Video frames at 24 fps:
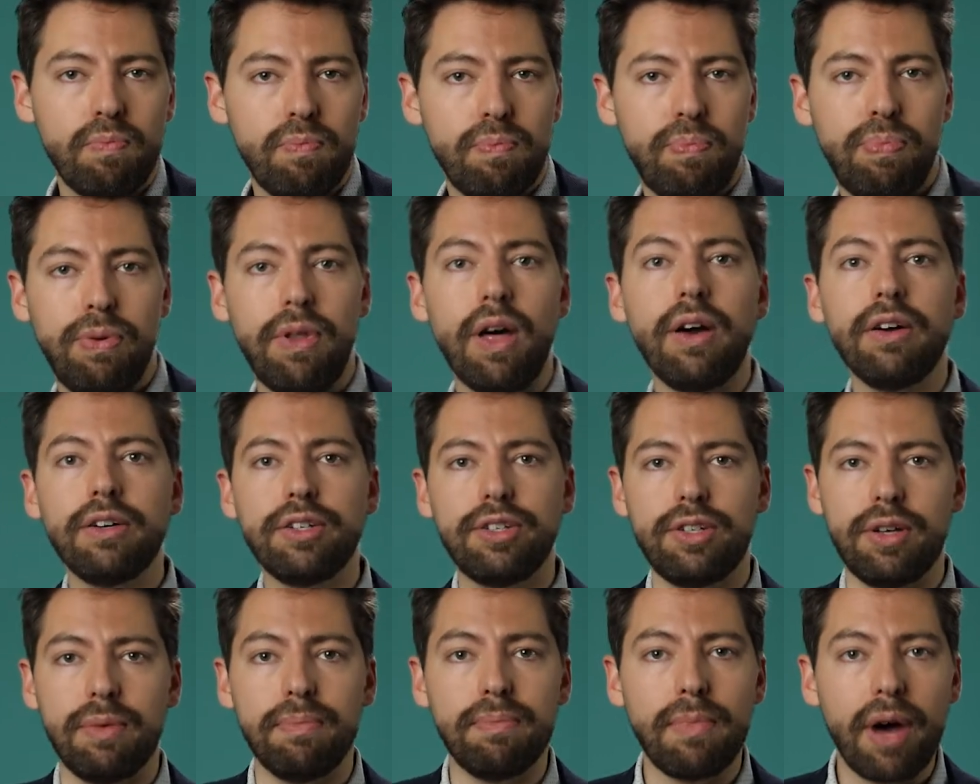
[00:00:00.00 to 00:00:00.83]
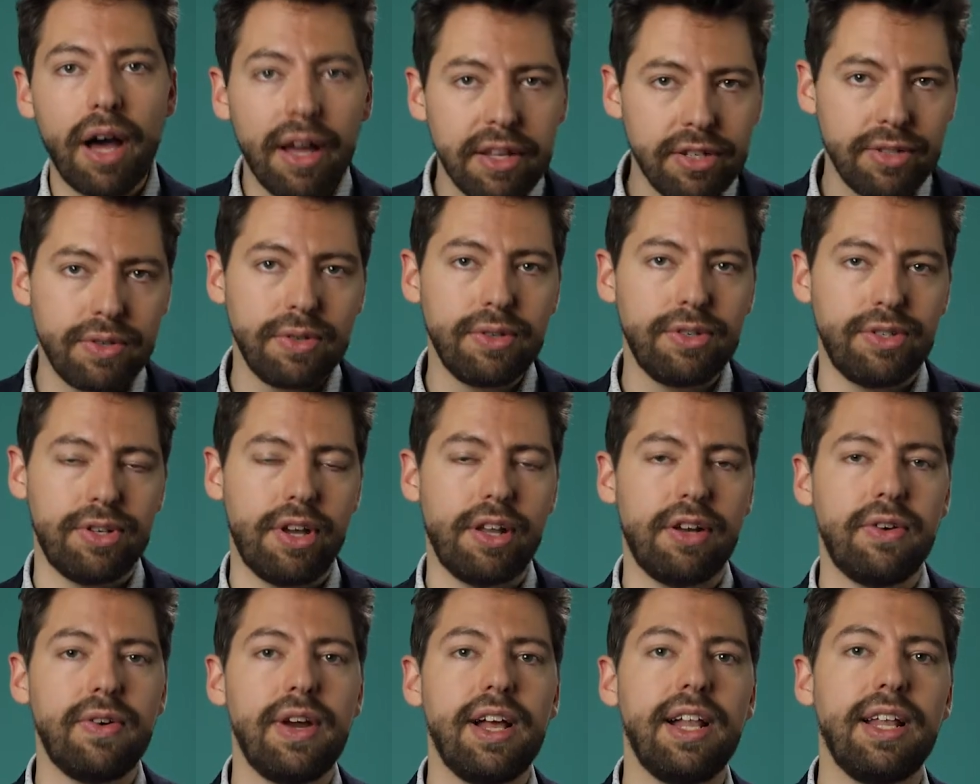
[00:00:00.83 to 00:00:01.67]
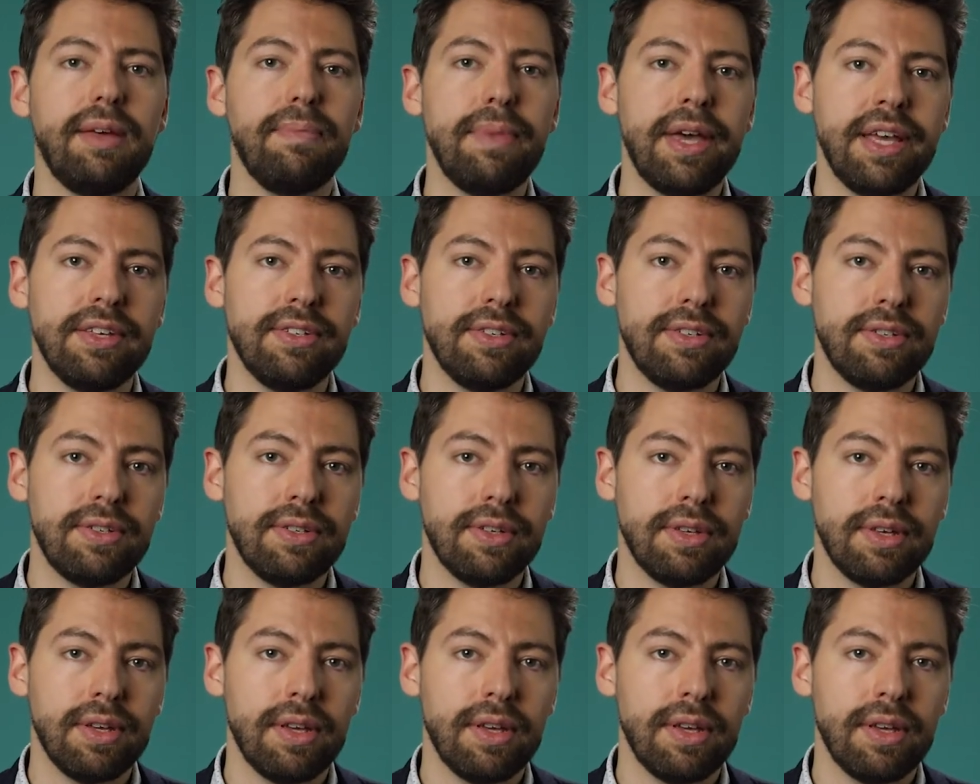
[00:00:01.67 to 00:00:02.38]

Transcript: plunk some modules on our LMS.